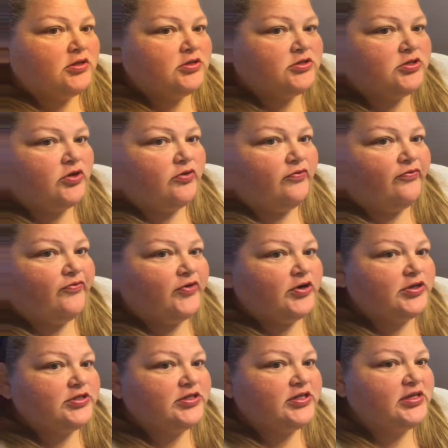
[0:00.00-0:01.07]
So
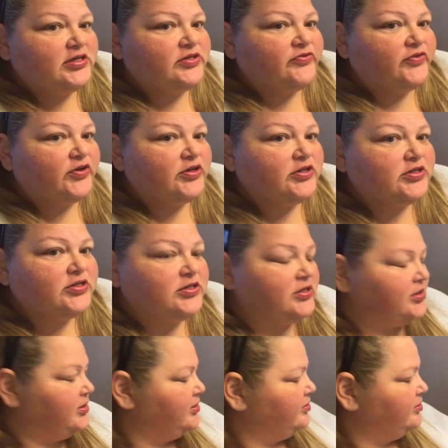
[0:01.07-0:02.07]
first things first